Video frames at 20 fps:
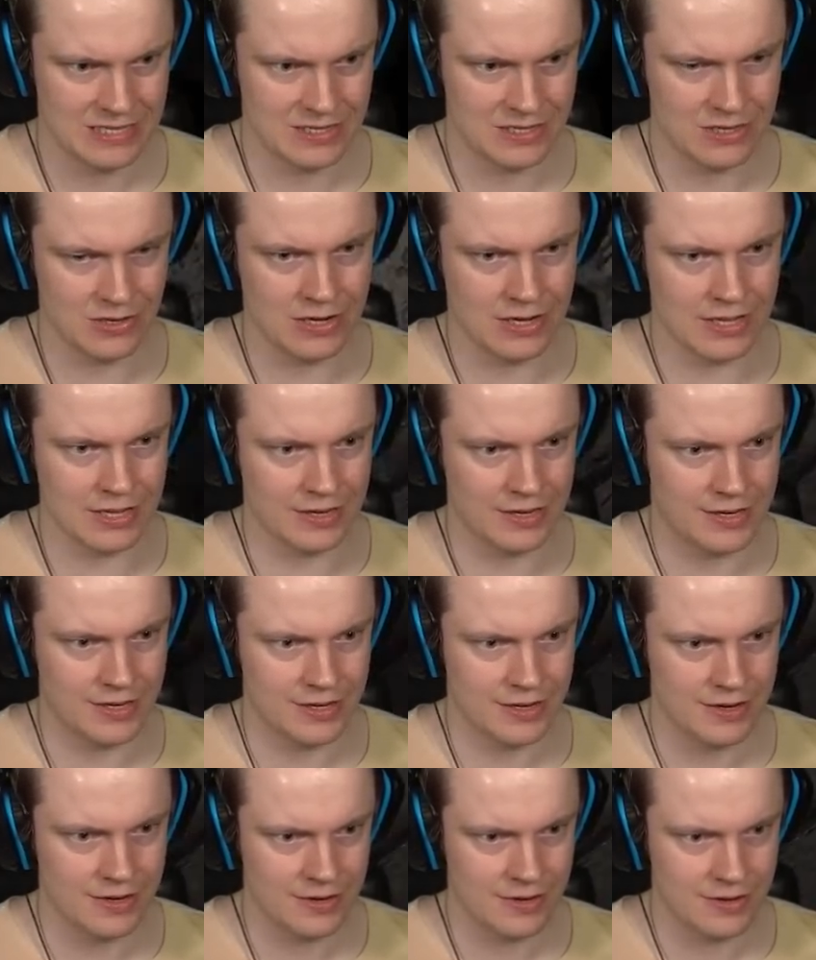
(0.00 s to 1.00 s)
Look at this.
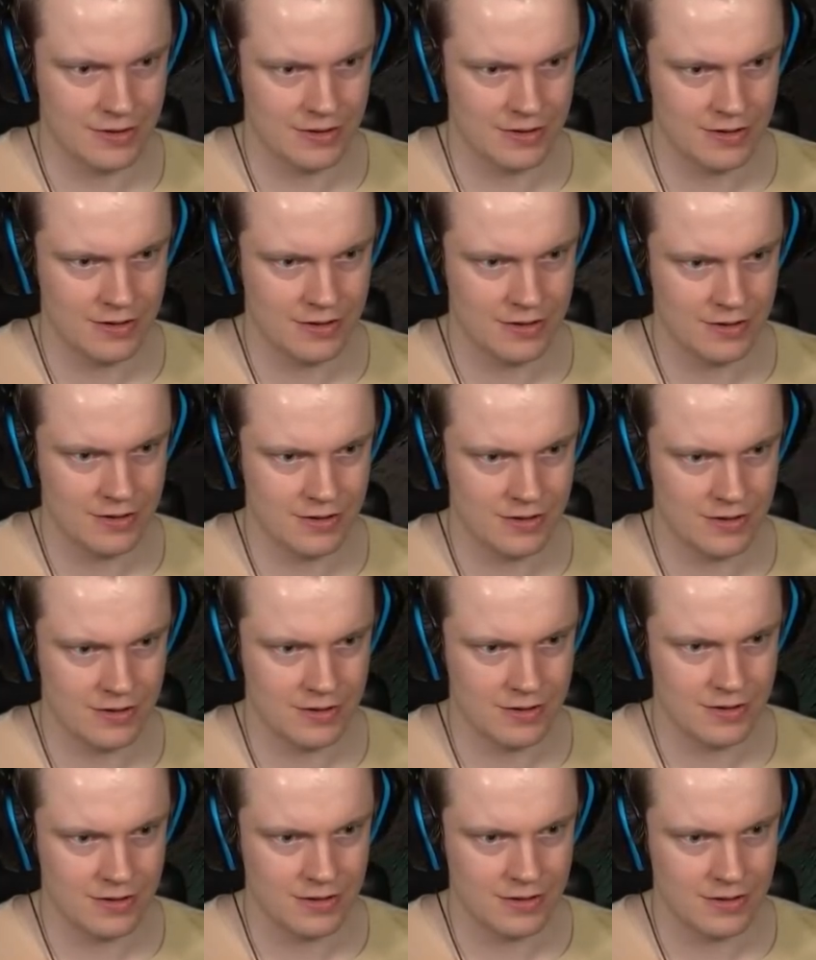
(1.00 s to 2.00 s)

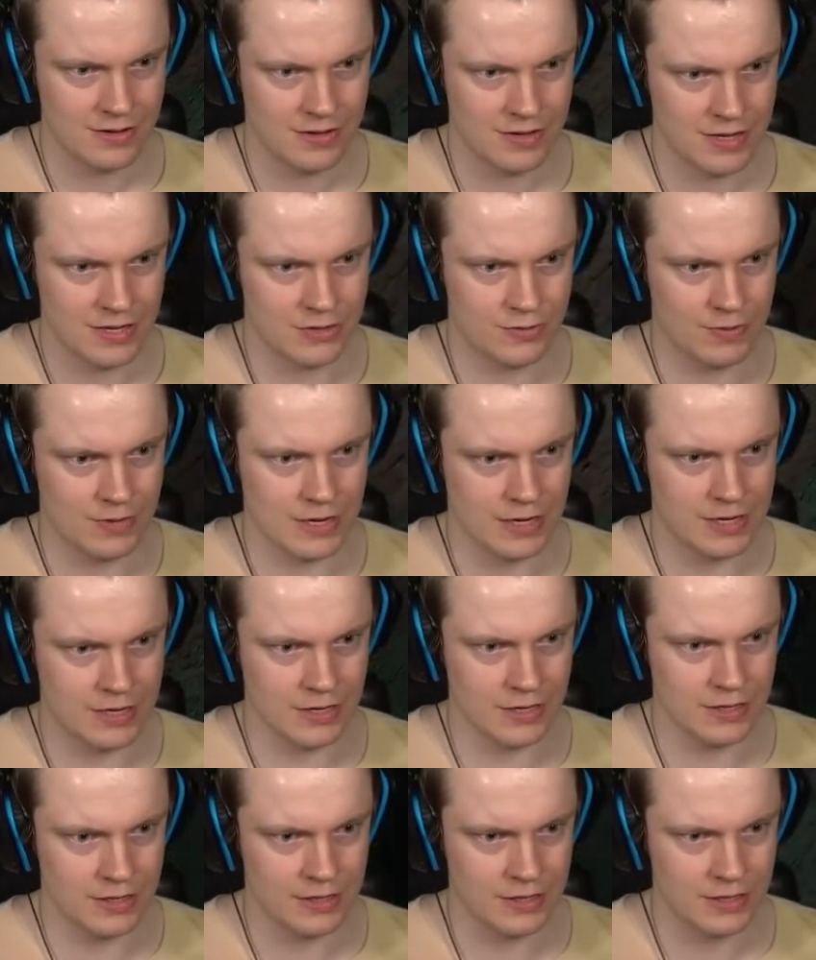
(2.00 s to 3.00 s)
It's
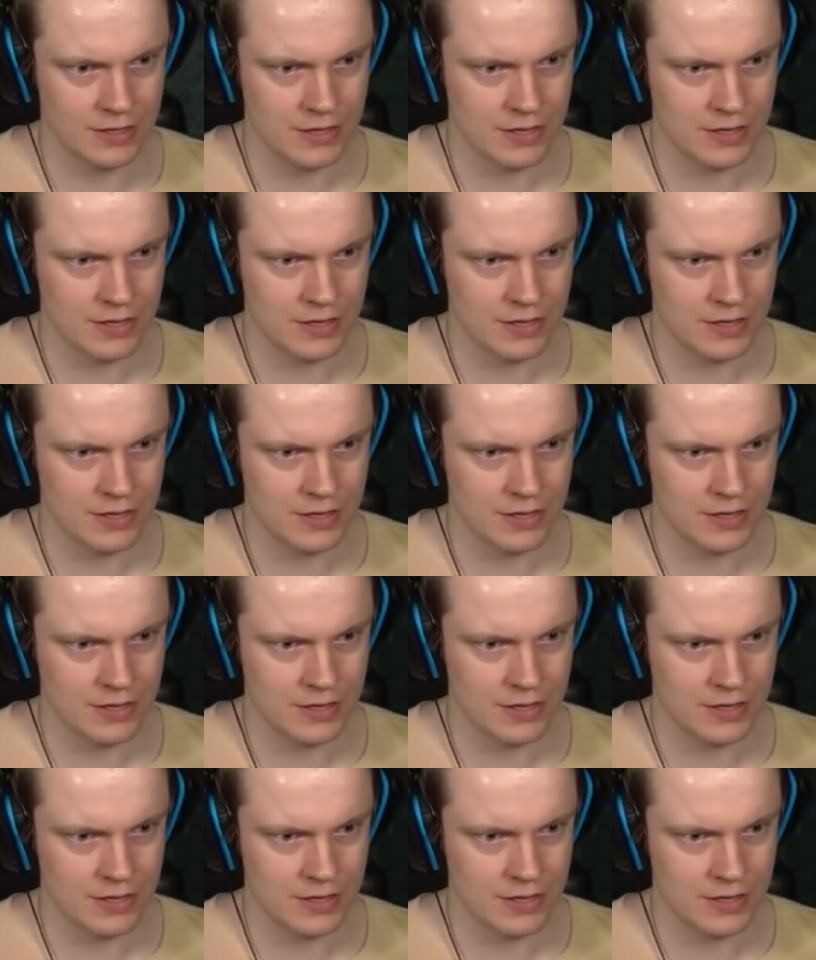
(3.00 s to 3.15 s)
ridiculous.